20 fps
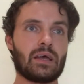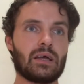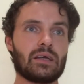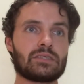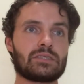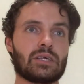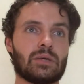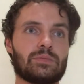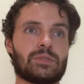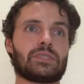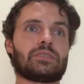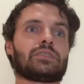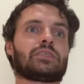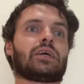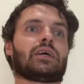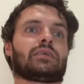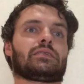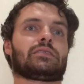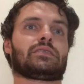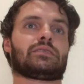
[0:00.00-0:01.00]
Dubs and
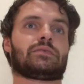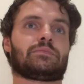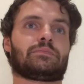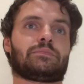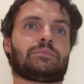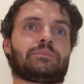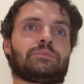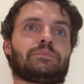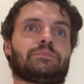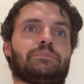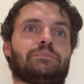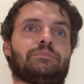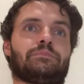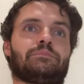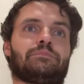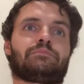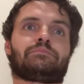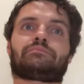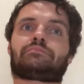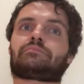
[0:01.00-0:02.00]
Tuds,
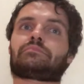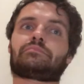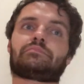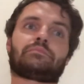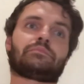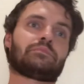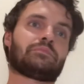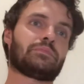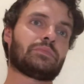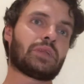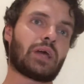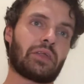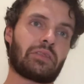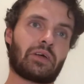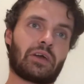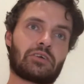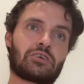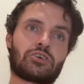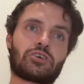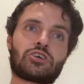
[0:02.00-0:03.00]

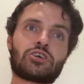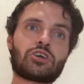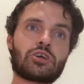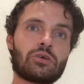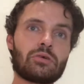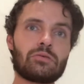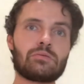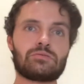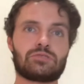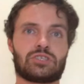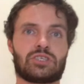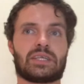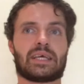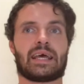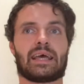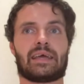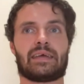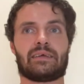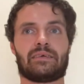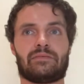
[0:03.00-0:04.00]
another huge
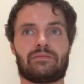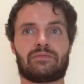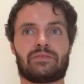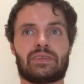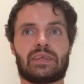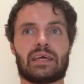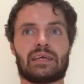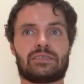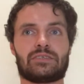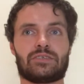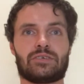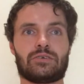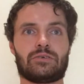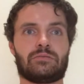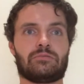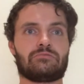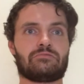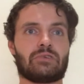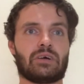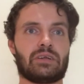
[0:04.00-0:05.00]
day for their 2
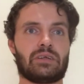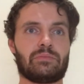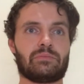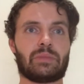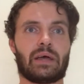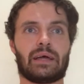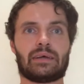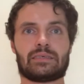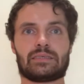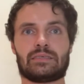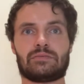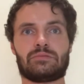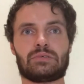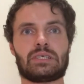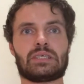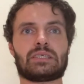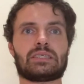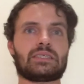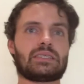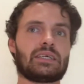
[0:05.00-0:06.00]
running backs. And we're
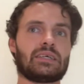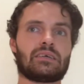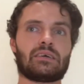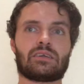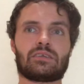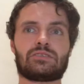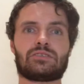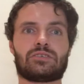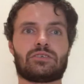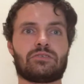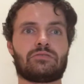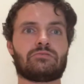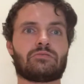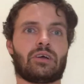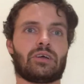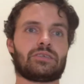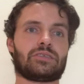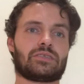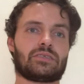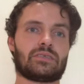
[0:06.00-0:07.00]
going to see kind of 2
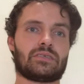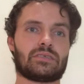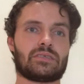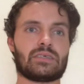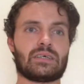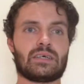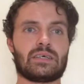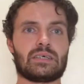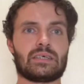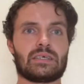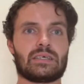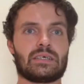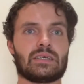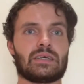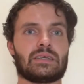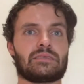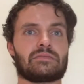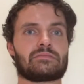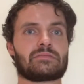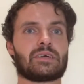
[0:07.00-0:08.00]
rosters
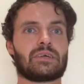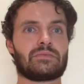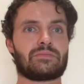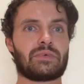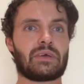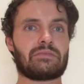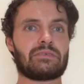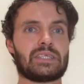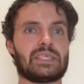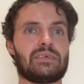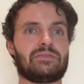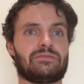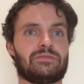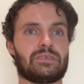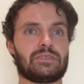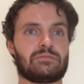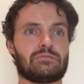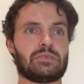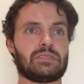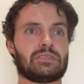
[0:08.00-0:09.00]
kind of very
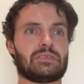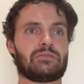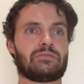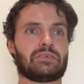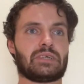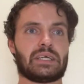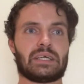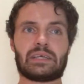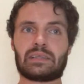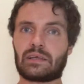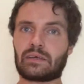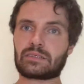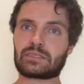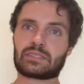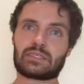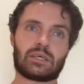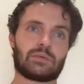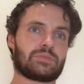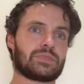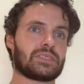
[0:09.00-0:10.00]
different to each other here. Like
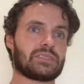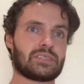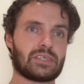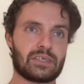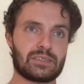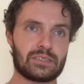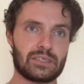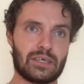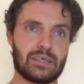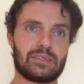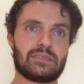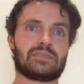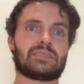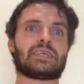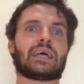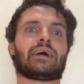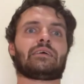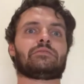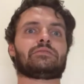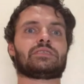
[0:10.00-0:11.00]
Dubs and Tuds'
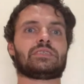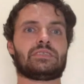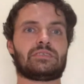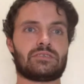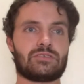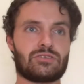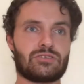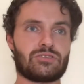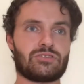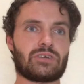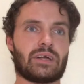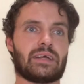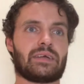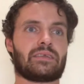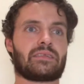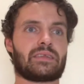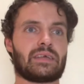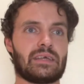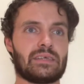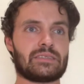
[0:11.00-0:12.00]
undoubted
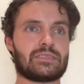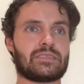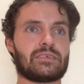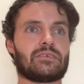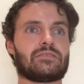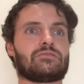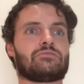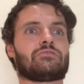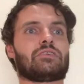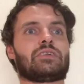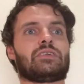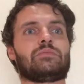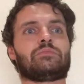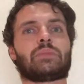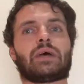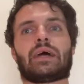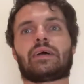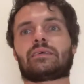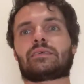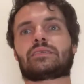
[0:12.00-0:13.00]
strength is those running
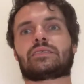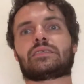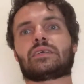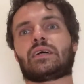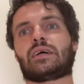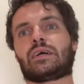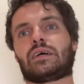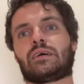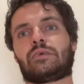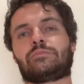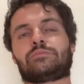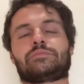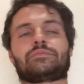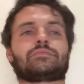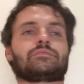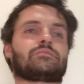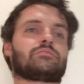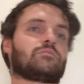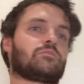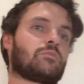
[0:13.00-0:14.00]
backs.
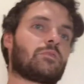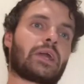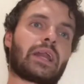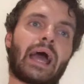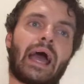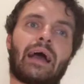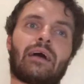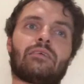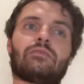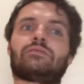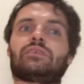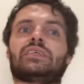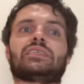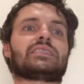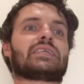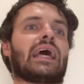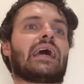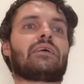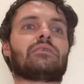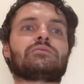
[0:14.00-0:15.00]
When Alvin's
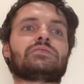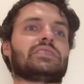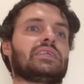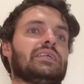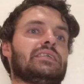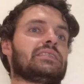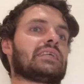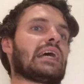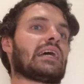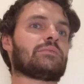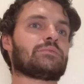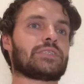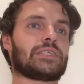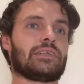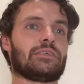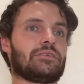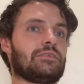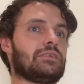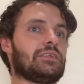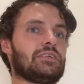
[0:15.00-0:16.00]
out, it's
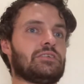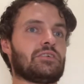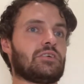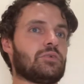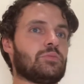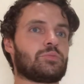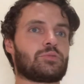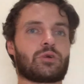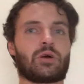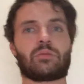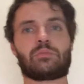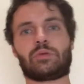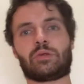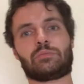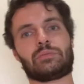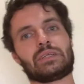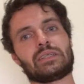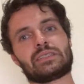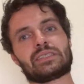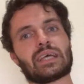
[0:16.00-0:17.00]
absolutely no problem.
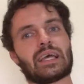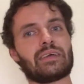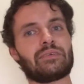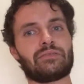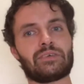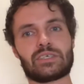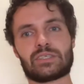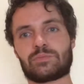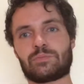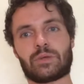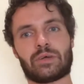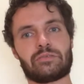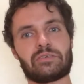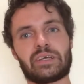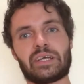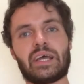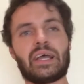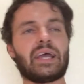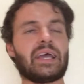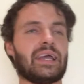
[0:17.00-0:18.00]
Latavius Murray,
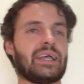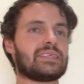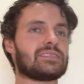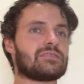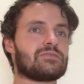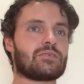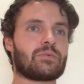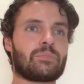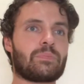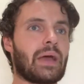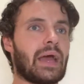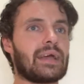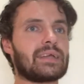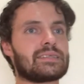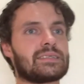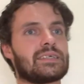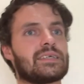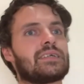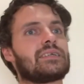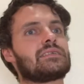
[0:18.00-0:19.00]
is there a
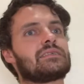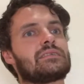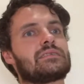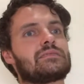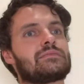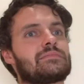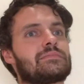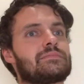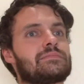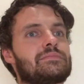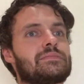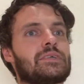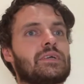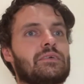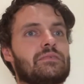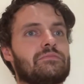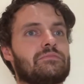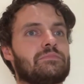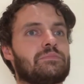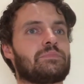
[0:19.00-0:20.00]
better
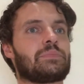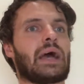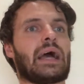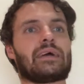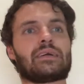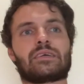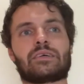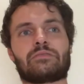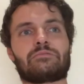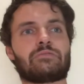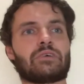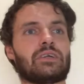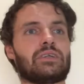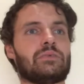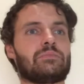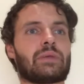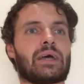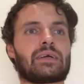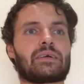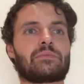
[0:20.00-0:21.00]
backup
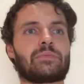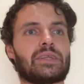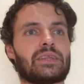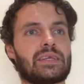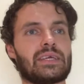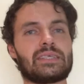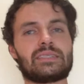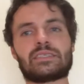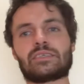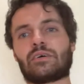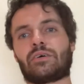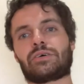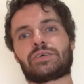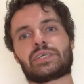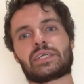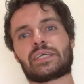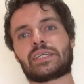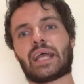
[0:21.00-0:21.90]
running back? I mean, this guy can